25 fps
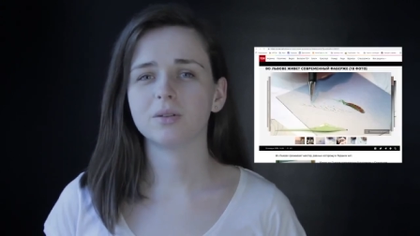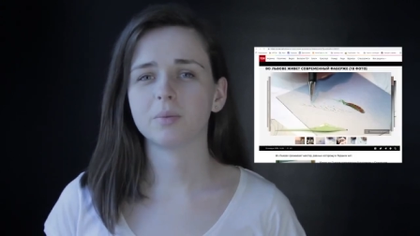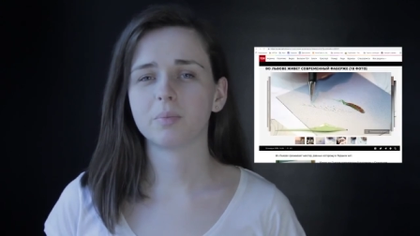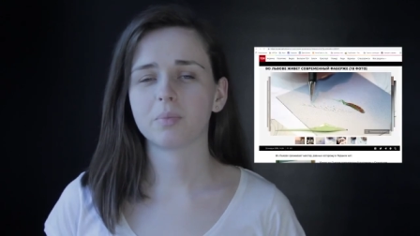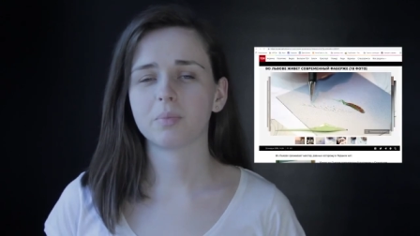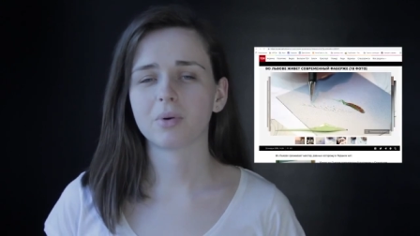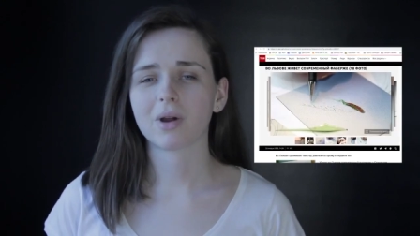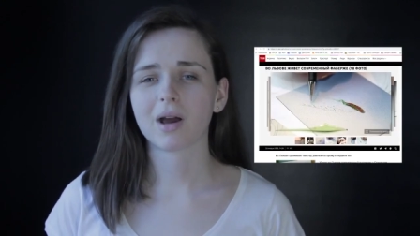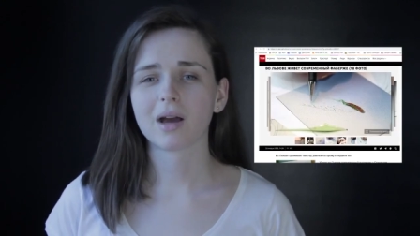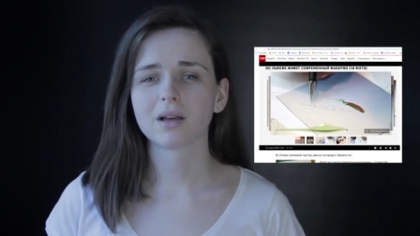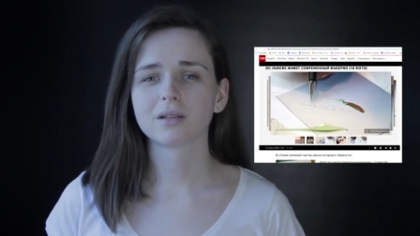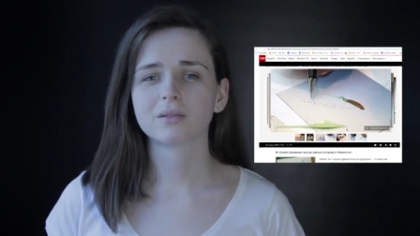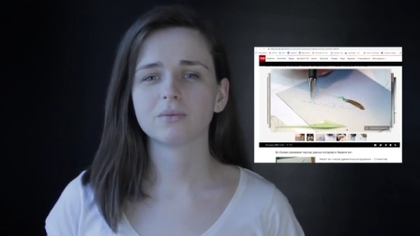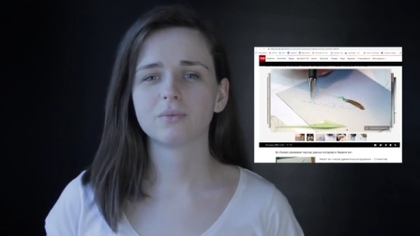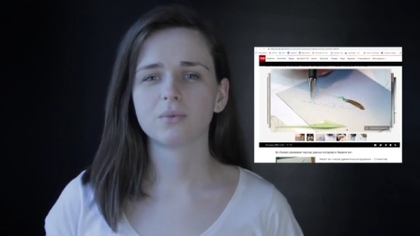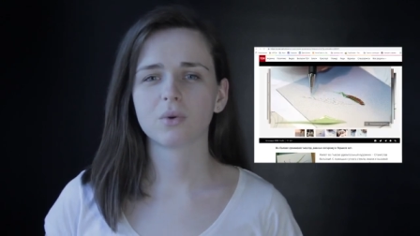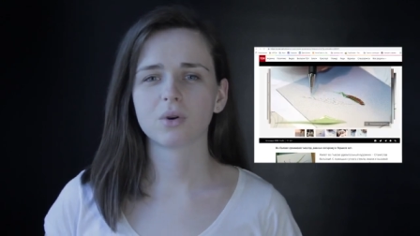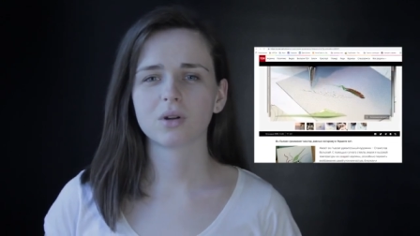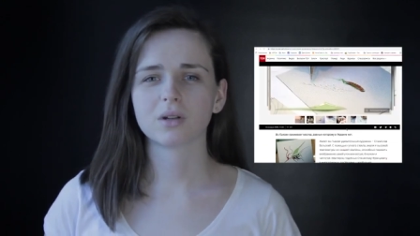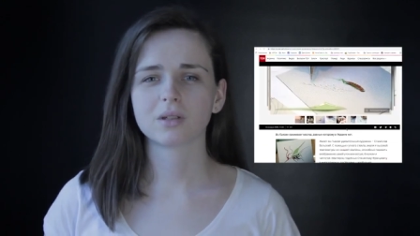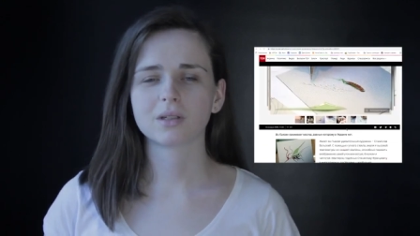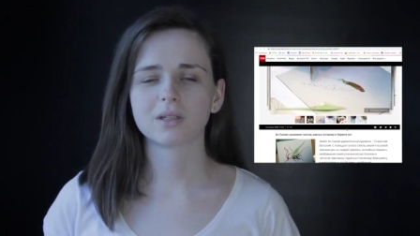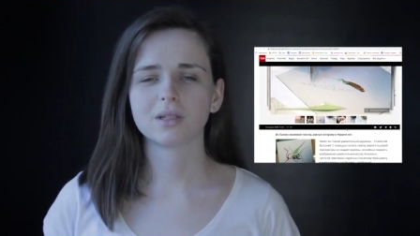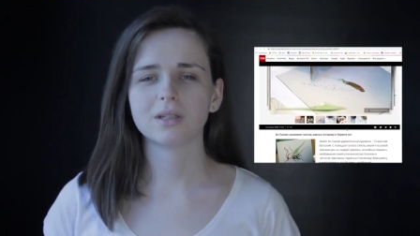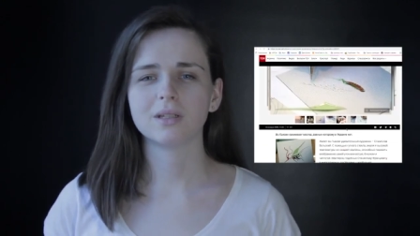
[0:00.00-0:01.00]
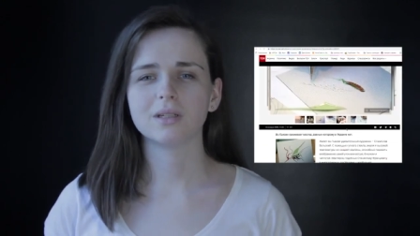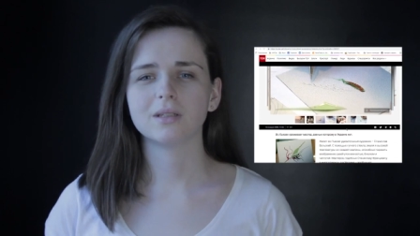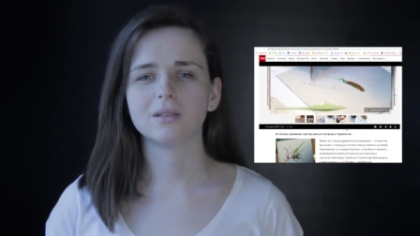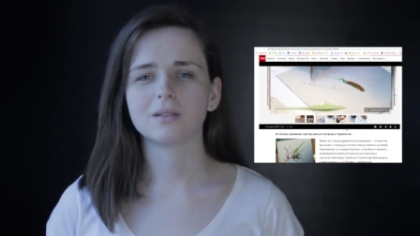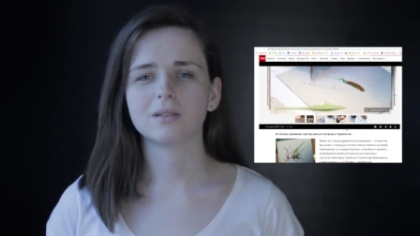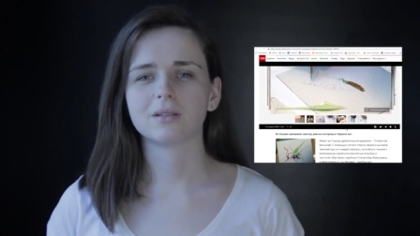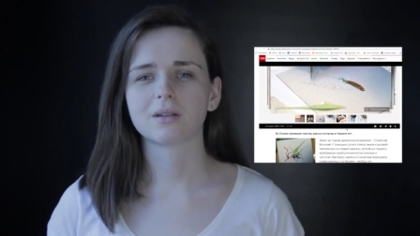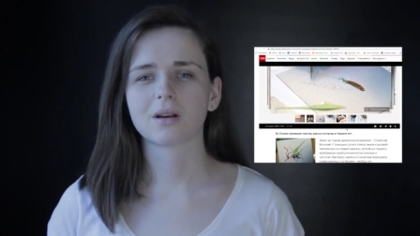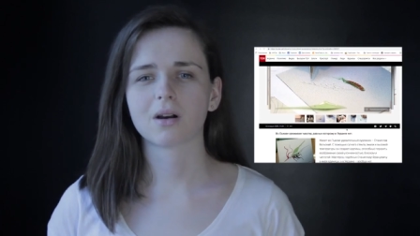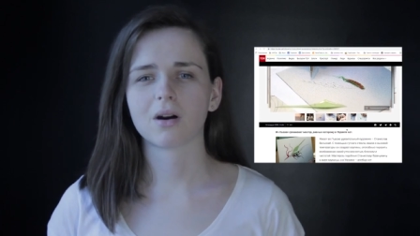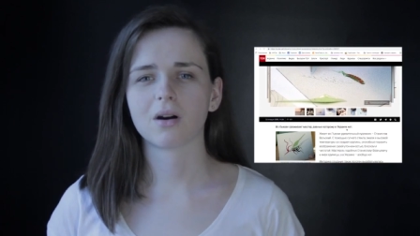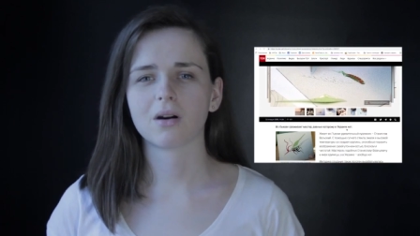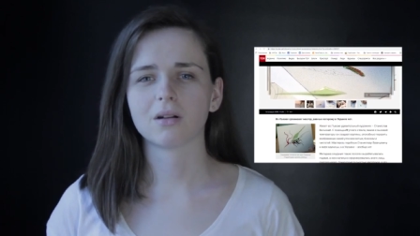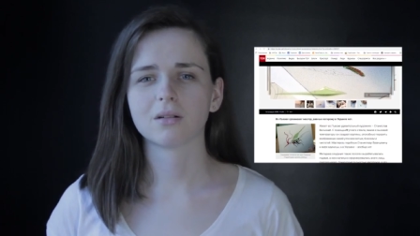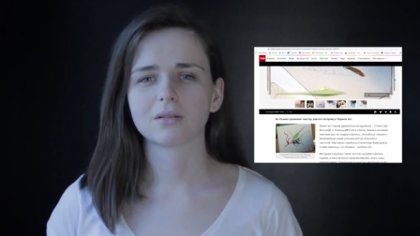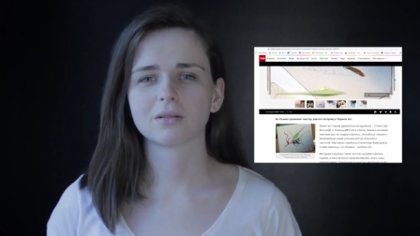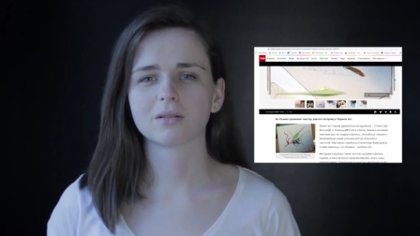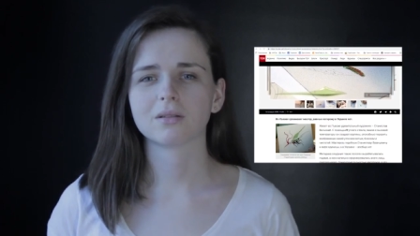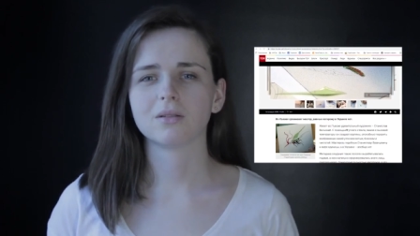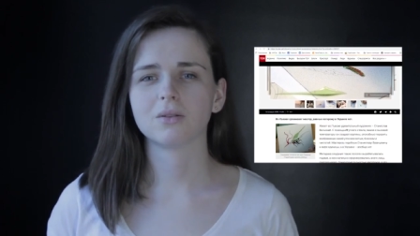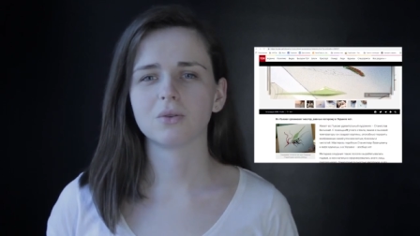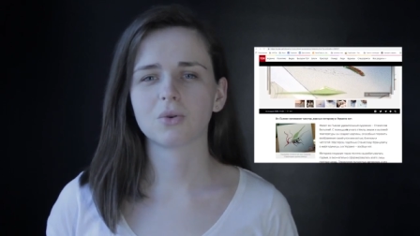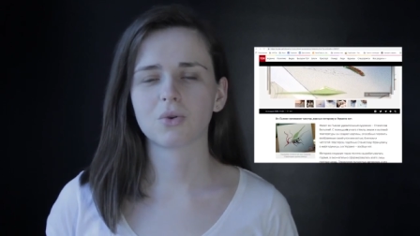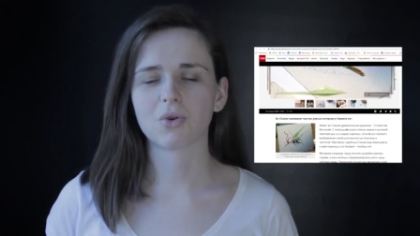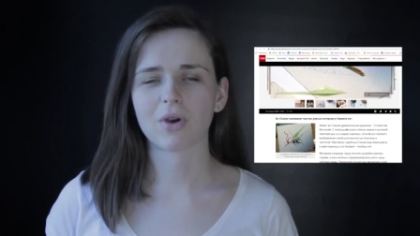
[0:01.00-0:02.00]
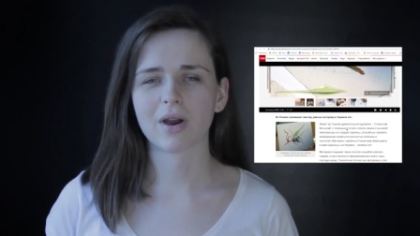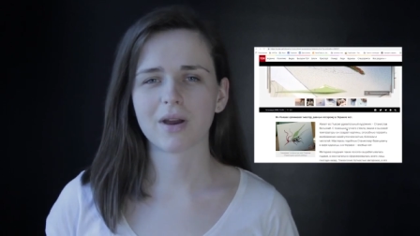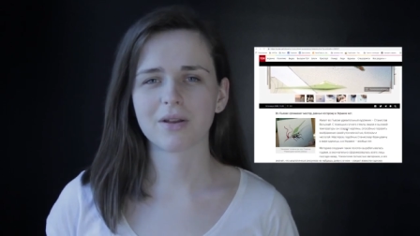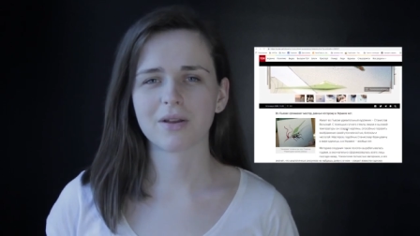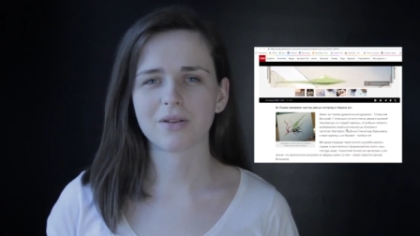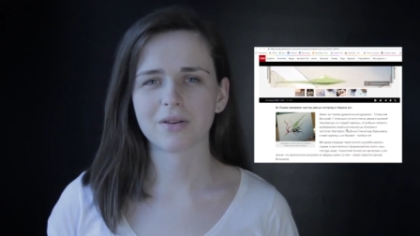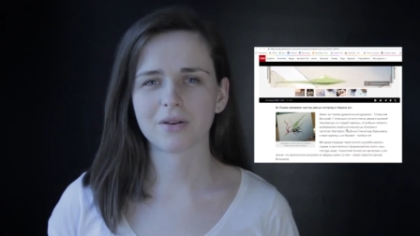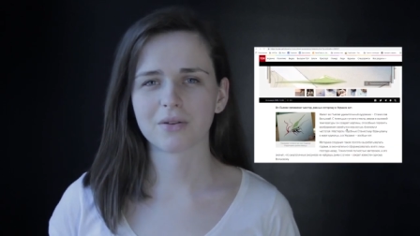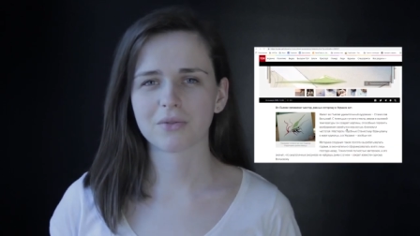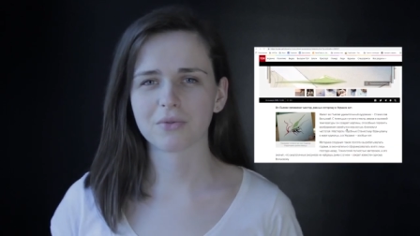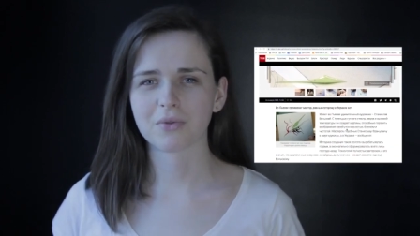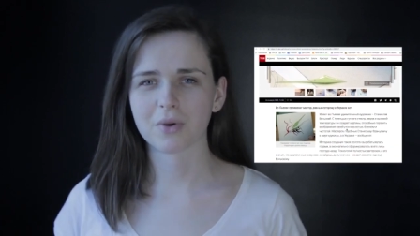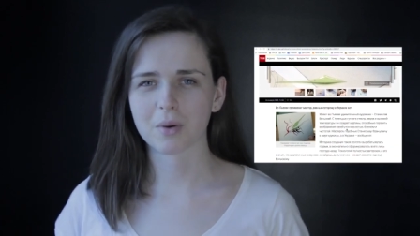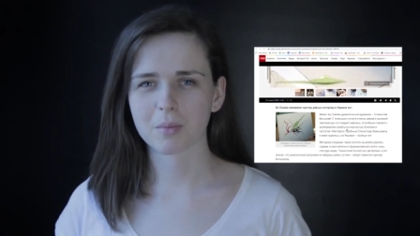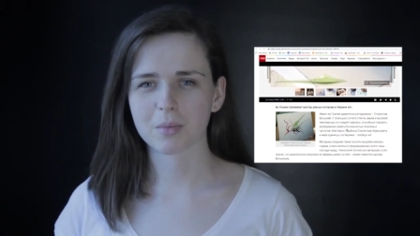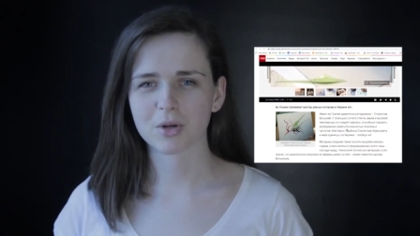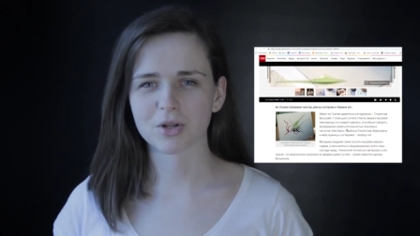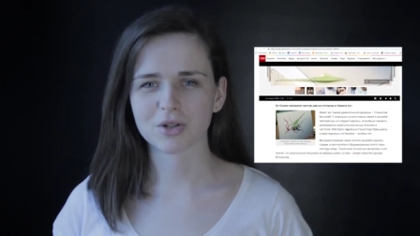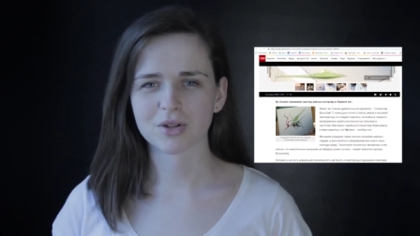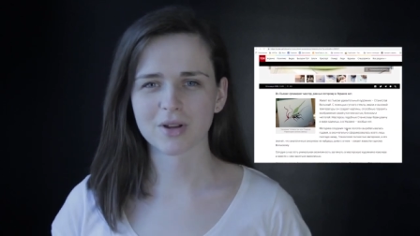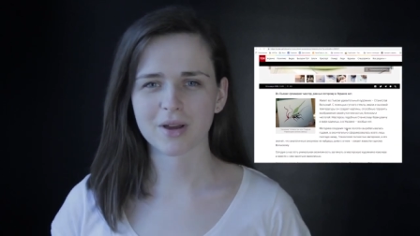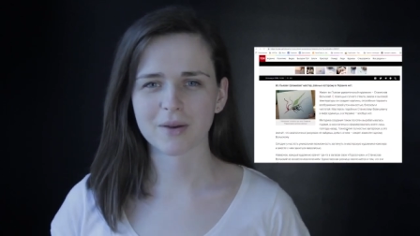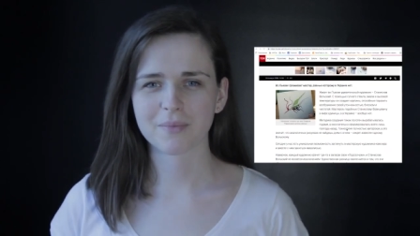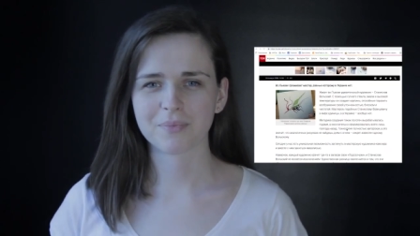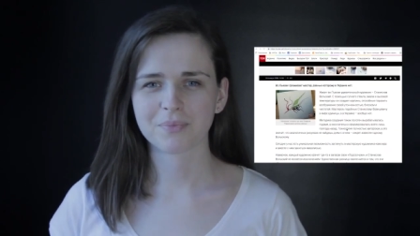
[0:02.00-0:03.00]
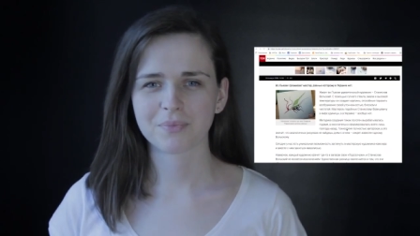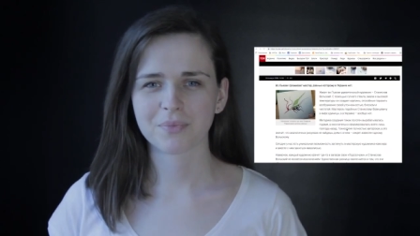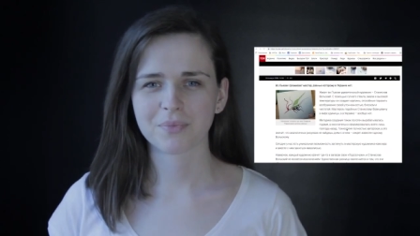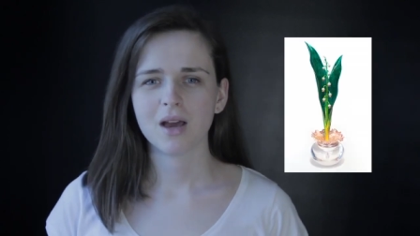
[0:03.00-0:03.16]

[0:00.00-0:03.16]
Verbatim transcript: the press, Polsky is called Ukrainian Faberge.